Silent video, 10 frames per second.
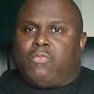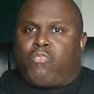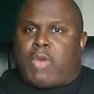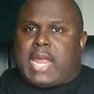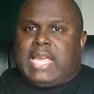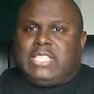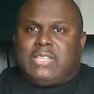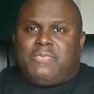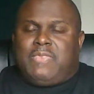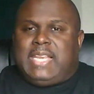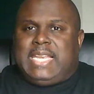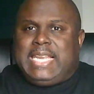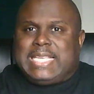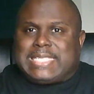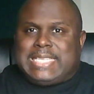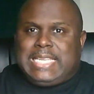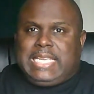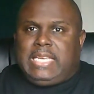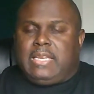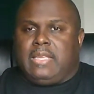range of
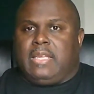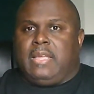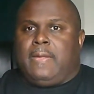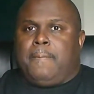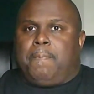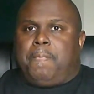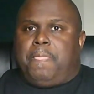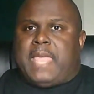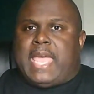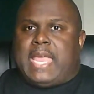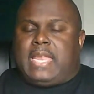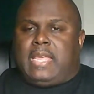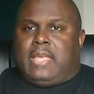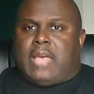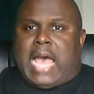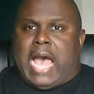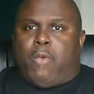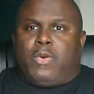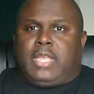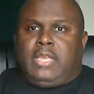listening that
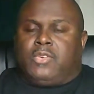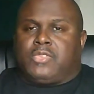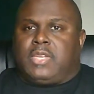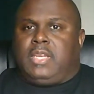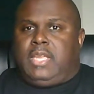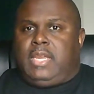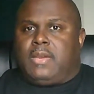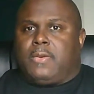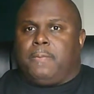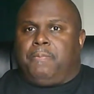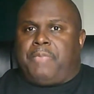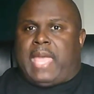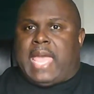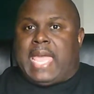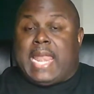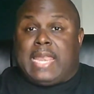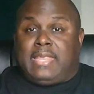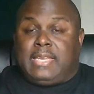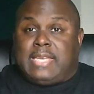our ears can hear. And the